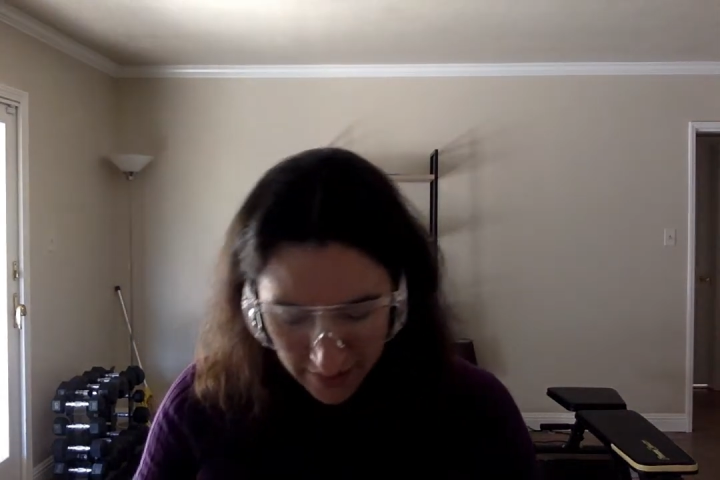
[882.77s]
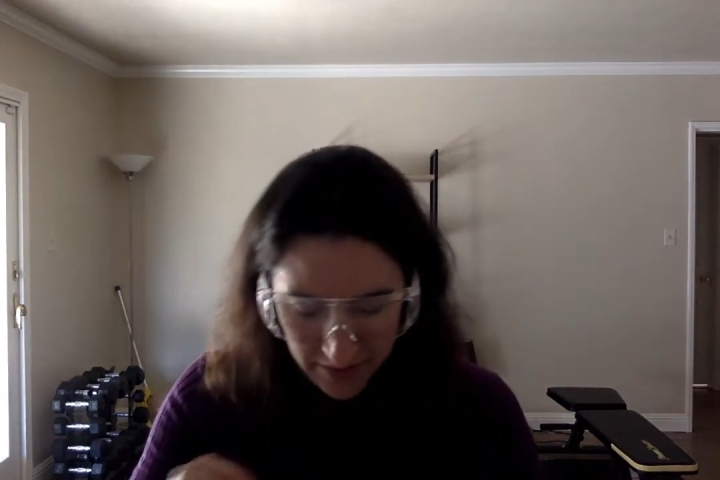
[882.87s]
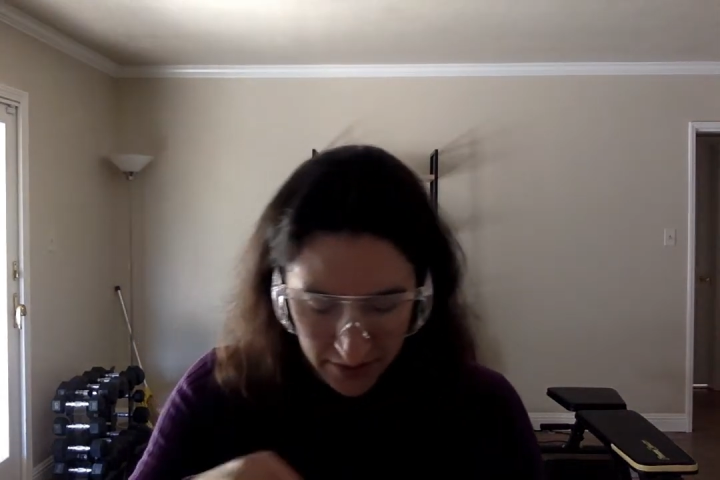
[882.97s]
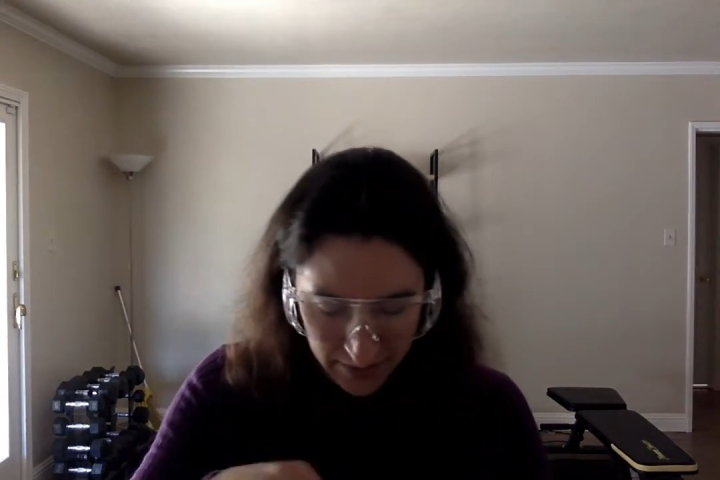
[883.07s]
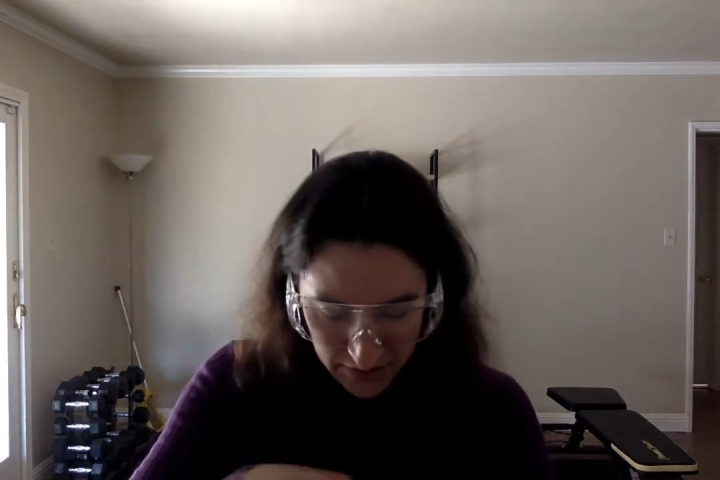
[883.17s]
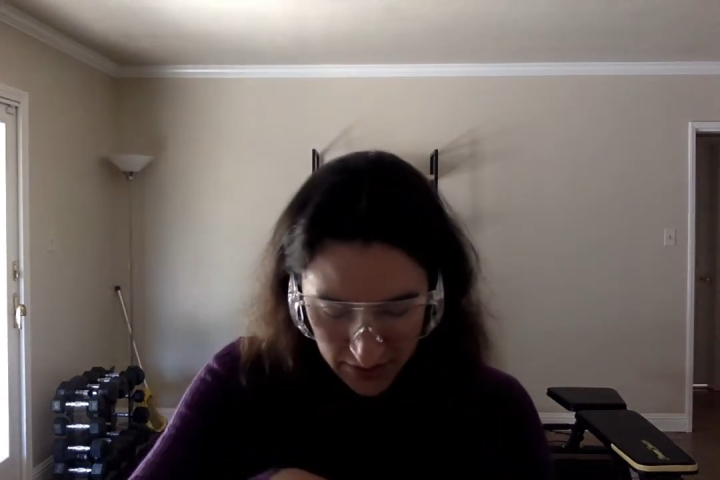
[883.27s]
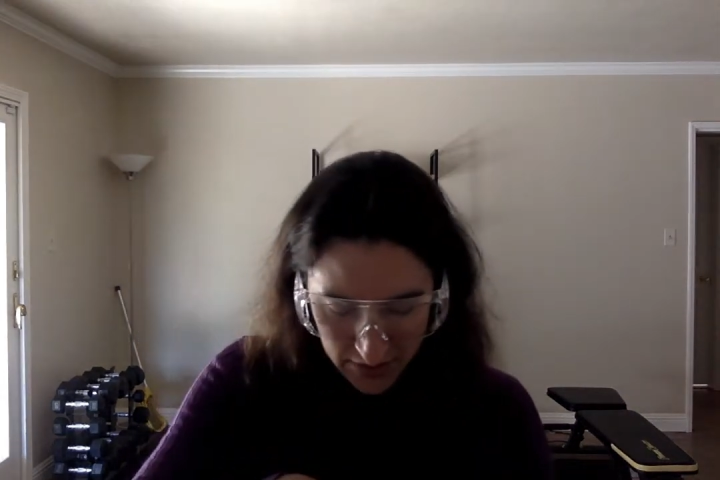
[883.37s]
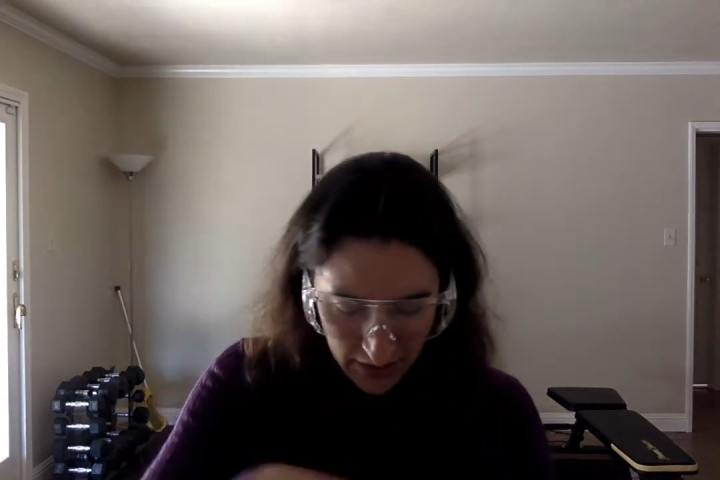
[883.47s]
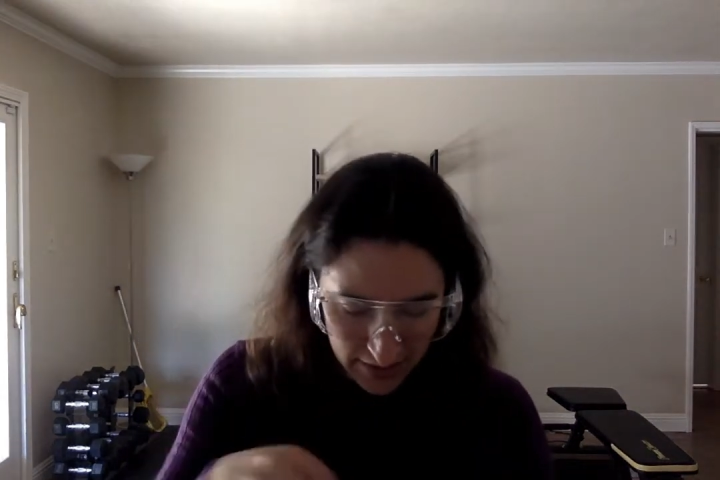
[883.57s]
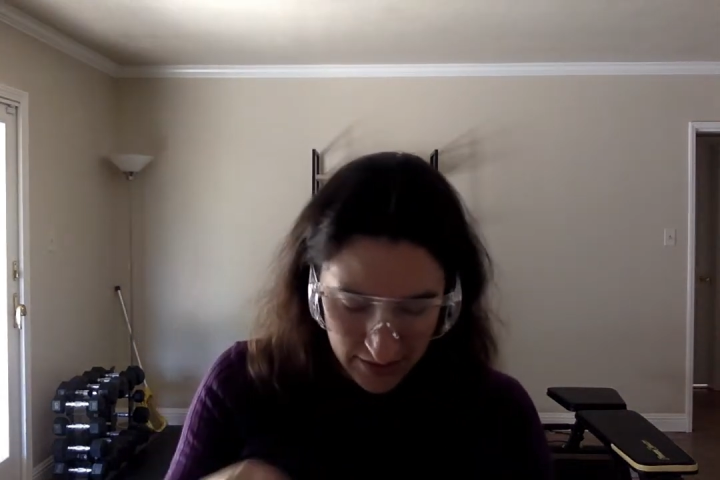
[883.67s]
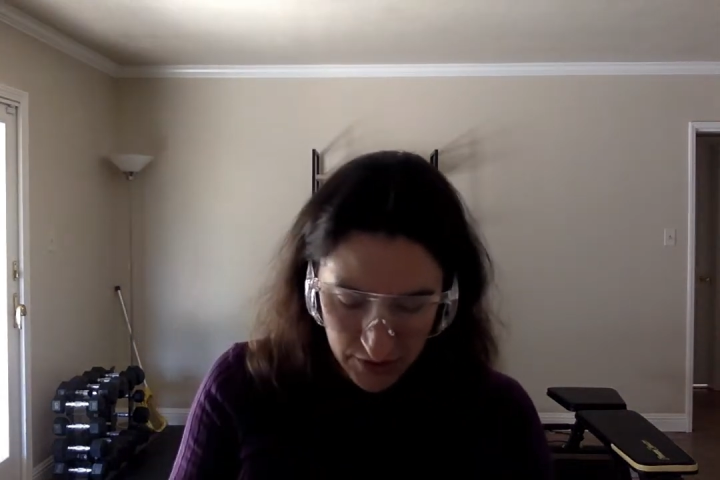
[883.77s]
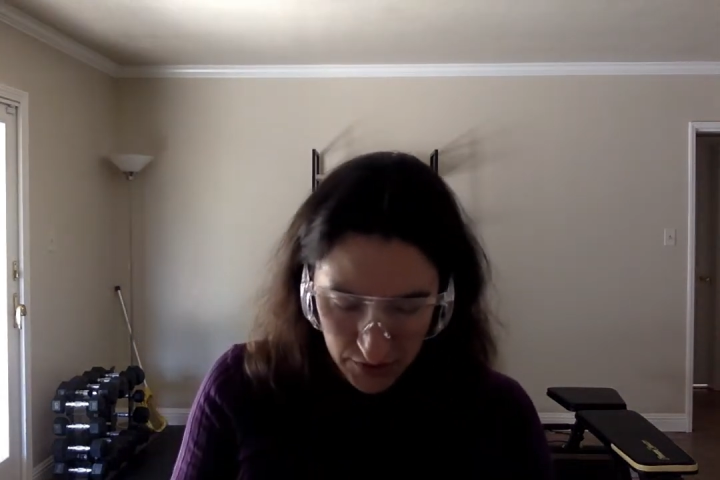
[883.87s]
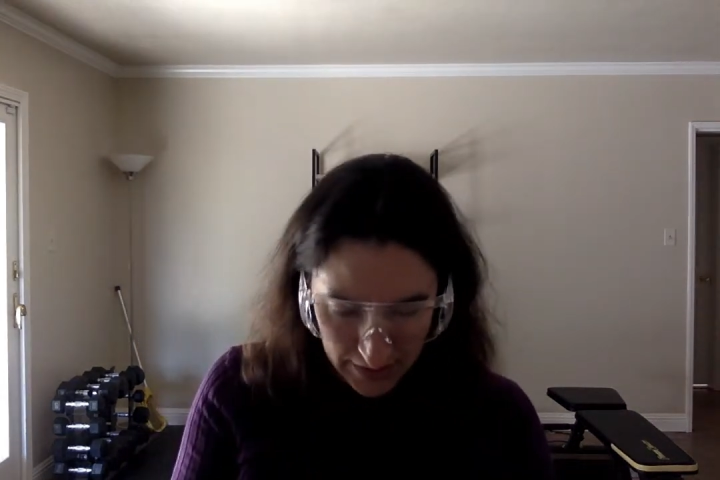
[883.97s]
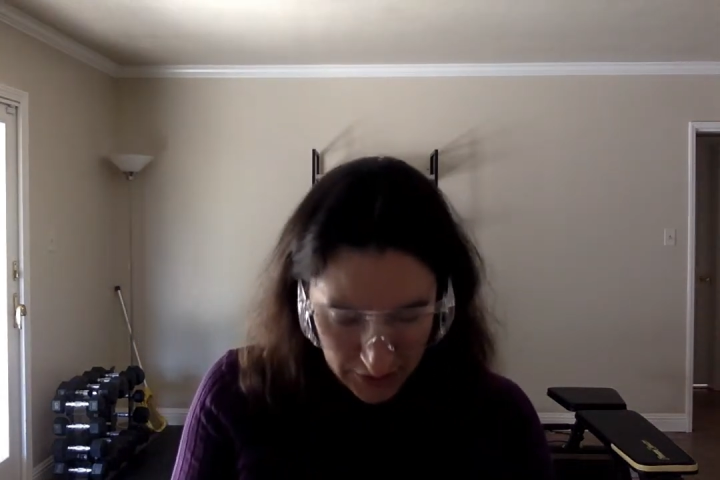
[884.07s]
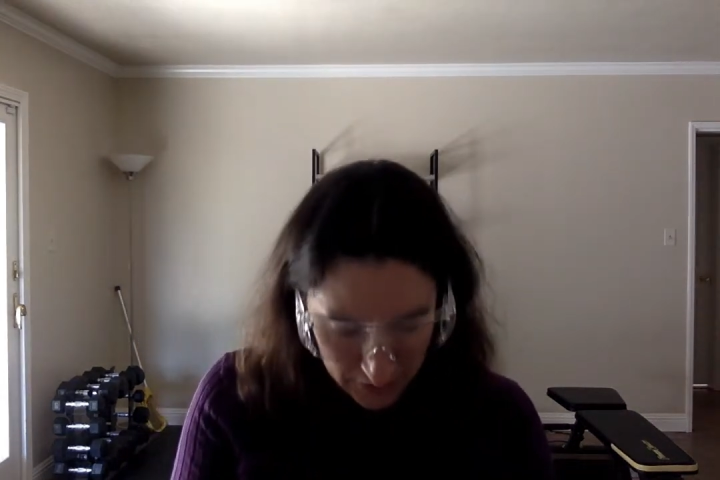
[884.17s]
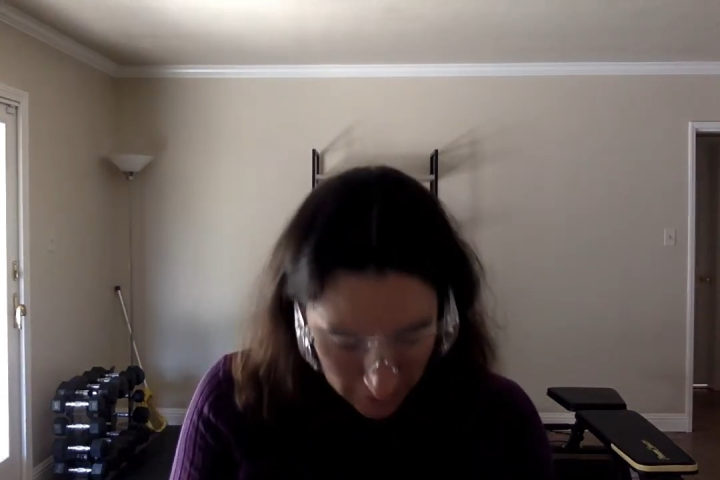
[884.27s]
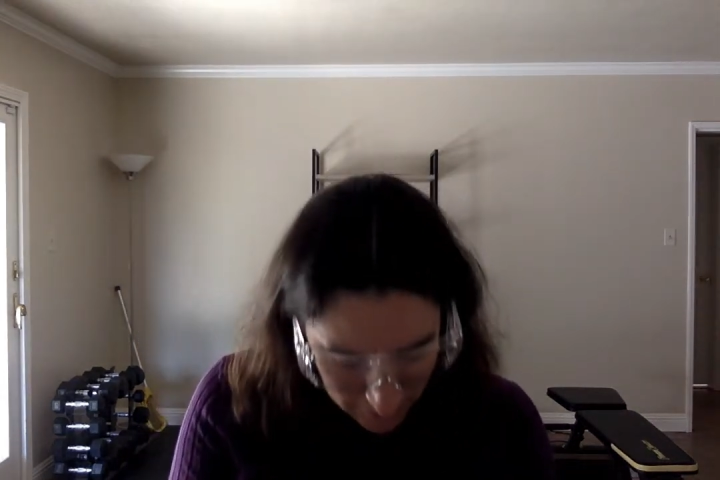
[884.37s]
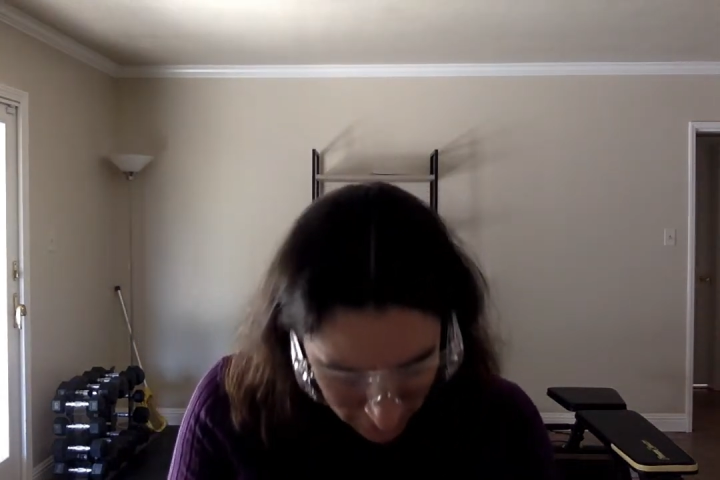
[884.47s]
of the original concentration.